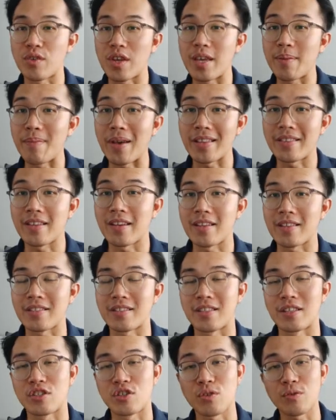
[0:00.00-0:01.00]
methods
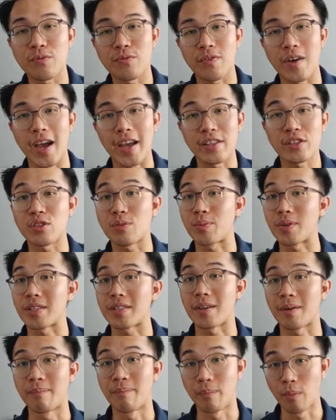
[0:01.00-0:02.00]
did you find to be
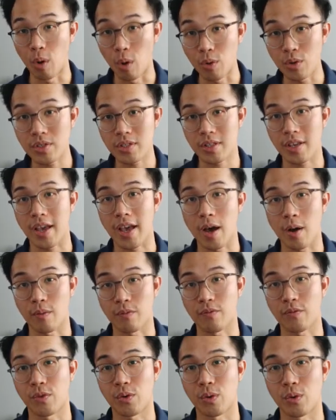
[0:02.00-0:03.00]
the most
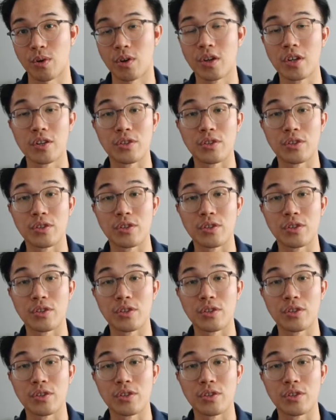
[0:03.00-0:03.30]
helpful?